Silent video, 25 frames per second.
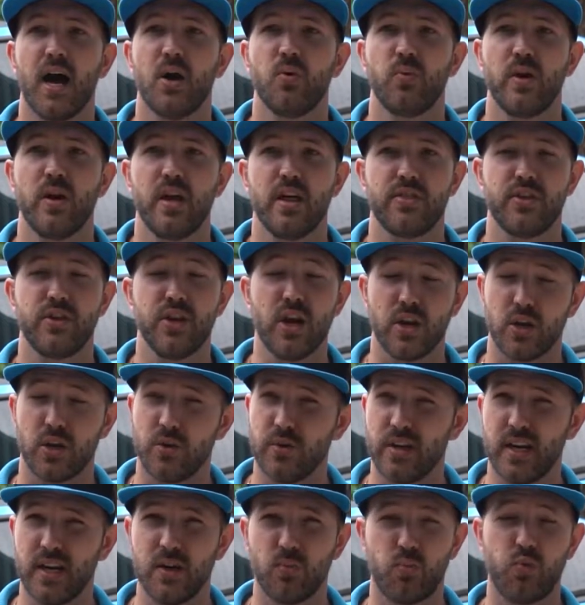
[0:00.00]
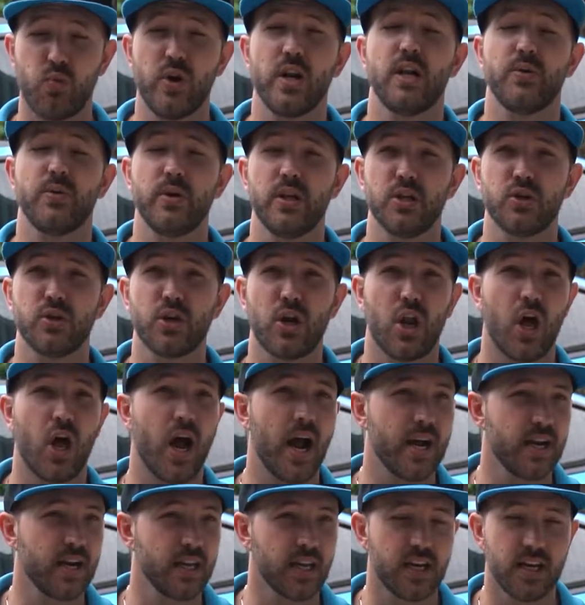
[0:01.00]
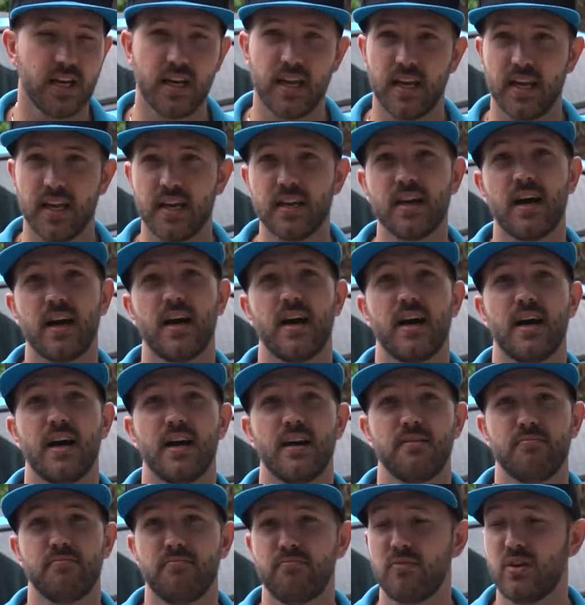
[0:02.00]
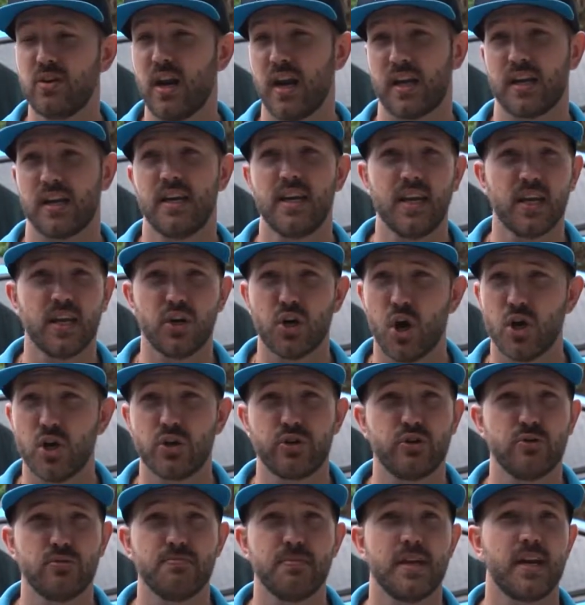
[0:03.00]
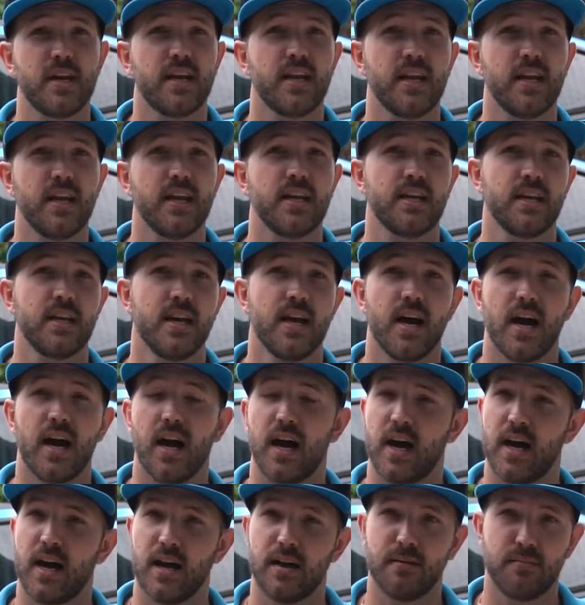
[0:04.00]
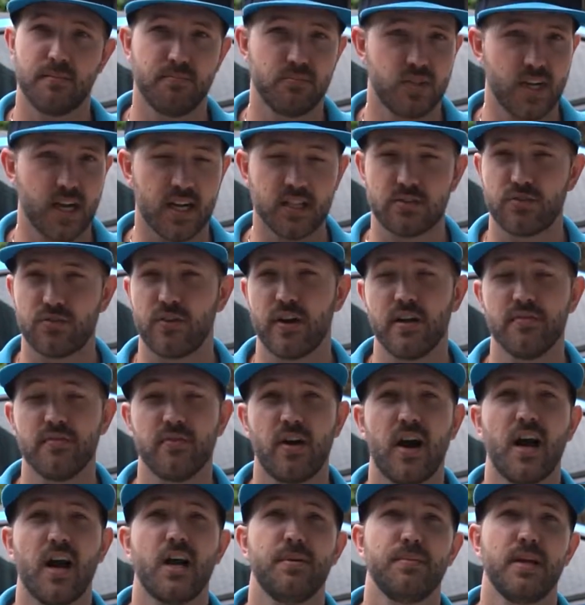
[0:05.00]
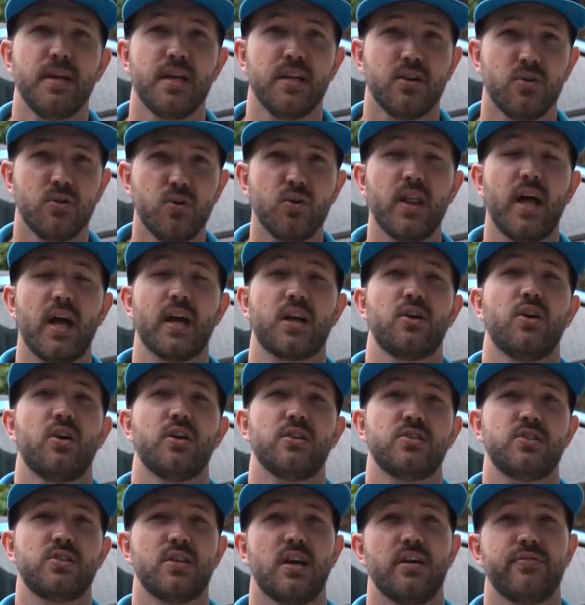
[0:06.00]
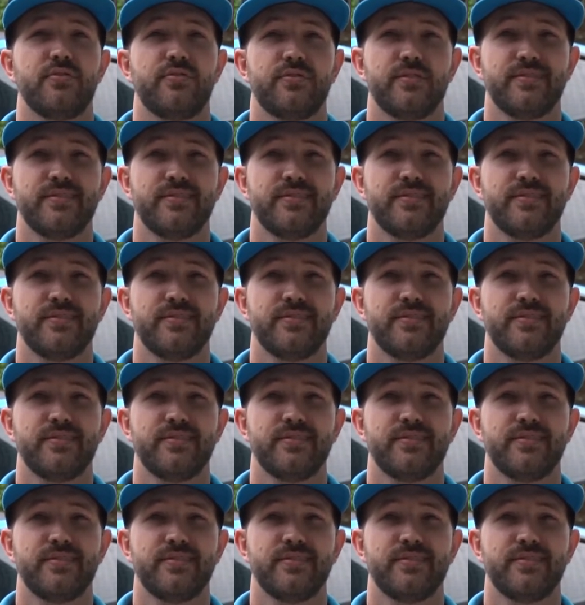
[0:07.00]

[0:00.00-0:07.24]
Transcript: with, you need really good lighting, you need like near no humidity, dust-free environment, all that kind of stuff.